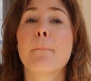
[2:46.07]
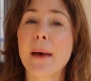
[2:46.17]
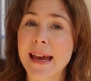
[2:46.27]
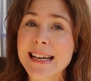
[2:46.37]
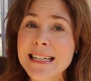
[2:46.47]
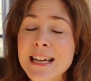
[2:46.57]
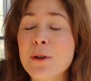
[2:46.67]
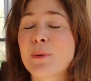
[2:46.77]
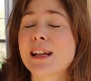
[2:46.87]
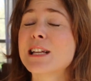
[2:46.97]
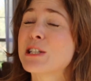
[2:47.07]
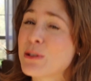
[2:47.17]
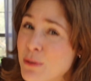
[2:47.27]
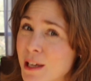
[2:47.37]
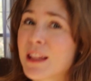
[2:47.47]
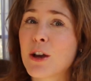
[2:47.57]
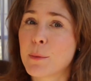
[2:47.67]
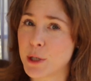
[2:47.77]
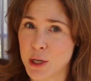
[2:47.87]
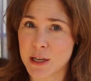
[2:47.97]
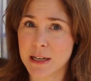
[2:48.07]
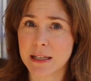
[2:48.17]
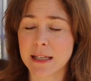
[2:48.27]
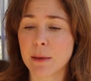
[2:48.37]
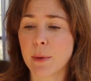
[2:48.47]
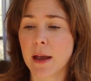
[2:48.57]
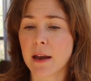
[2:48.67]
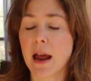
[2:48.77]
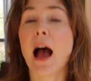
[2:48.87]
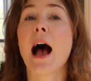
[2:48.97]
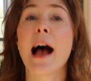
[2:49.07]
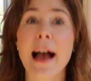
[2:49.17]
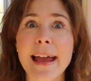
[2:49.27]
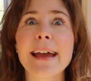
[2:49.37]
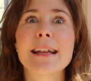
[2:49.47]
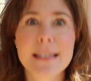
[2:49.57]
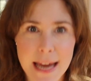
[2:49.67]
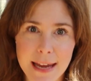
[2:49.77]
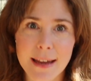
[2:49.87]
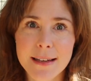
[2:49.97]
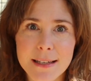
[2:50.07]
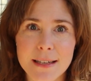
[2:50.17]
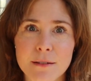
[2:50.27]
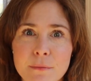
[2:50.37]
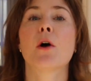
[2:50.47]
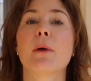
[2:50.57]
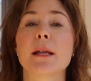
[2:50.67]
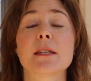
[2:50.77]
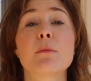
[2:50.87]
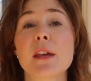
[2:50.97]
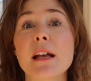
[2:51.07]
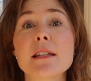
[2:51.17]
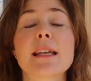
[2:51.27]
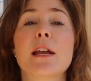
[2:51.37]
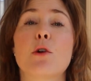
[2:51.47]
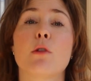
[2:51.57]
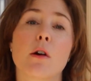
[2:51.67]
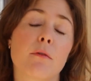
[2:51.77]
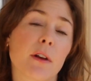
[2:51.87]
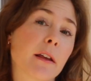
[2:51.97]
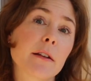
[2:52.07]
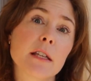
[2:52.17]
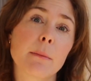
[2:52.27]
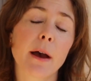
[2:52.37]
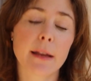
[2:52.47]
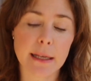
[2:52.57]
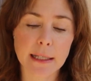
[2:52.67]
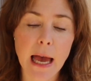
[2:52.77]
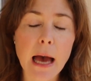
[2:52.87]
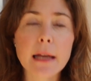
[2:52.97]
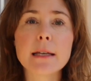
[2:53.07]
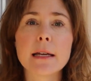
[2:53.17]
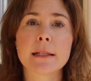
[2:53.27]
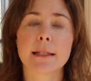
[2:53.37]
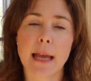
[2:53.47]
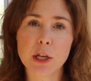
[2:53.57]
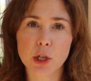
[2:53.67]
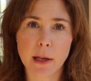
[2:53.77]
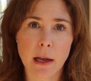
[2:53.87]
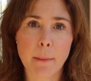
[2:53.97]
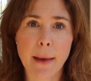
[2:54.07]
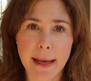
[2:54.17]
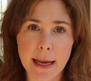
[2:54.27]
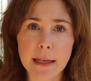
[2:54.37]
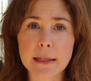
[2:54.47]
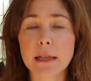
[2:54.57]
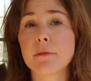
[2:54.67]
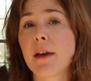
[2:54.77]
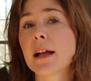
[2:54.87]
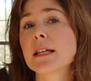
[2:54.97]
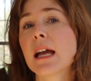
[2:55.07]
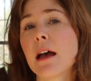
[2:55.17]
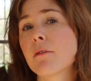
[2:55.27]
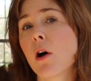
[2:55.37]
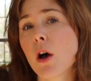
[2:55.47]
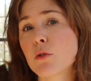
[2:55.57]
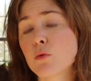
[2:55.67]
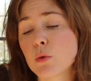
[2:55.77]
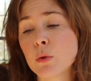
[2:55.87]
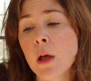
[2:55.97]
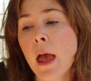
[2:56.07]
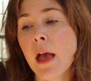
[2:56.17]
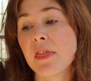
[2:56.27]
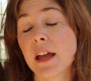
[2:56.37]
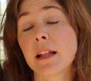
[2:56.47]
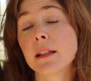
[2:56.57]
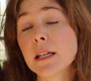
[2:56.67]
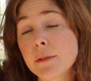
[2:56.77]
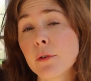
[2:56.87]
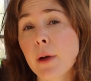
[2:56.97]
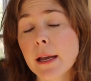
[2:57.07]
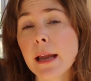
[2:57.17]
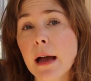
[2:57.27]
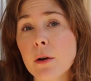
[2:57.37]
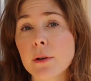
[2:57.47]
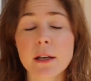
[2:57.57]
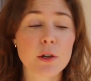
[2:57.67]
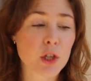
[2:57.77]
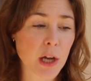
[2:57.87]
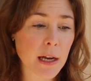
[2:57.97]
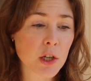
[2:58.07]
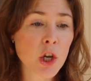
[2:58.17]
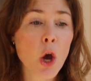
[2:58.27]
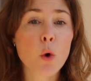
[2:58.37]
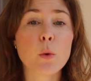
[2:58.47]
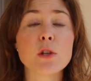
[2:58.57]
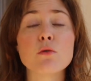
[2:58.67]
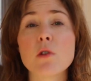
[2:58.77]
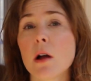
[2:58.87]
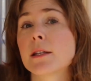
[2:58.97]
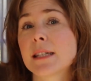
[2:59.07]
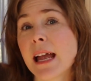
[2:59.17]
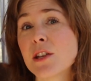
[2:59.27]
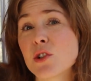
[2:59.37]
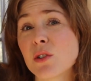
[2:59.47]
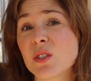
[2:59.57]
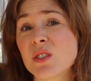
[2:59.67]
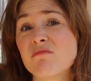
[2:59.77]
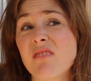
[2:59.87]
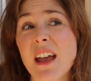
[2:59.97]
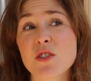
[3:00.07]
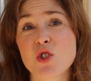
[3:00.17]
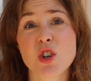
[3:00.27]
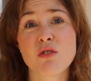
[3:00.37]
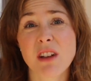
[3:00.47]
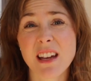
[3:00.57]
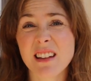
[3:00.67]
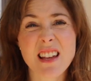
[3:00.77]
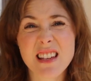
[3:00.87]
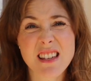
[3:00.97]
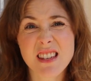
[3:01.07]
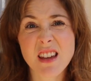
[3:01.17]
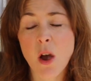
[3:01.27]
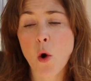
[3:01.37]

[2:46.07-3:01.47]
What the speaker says: but when I do get the opportunity to sleep in, I take it. Alright, something else I no longer feel guilty about is under-scheduling my kids. In fact, I have a hard rule that, at least for right now, it could change, we do not schedule extracurriculars